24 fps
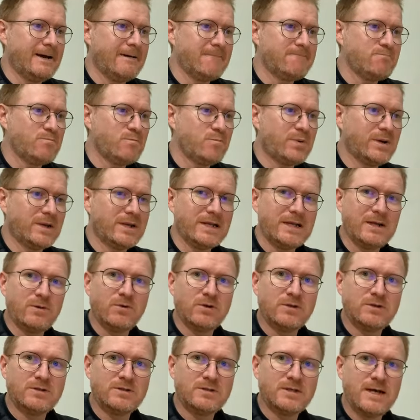
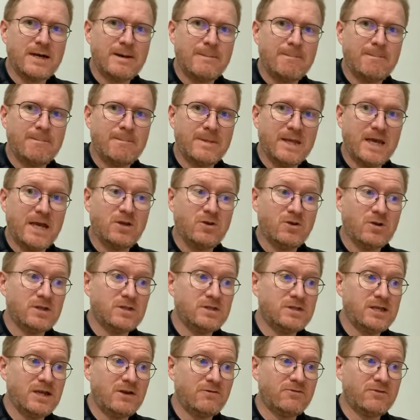But it would,
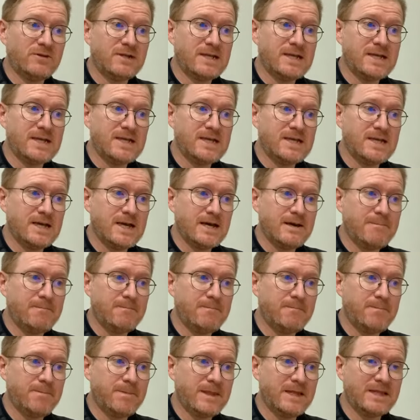you can definitely,
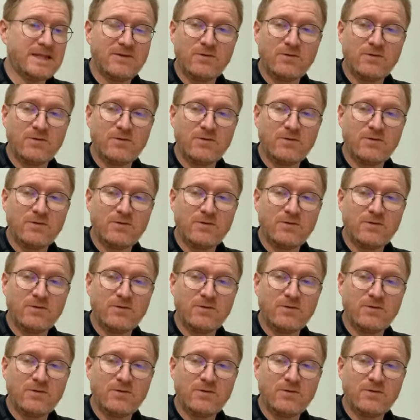there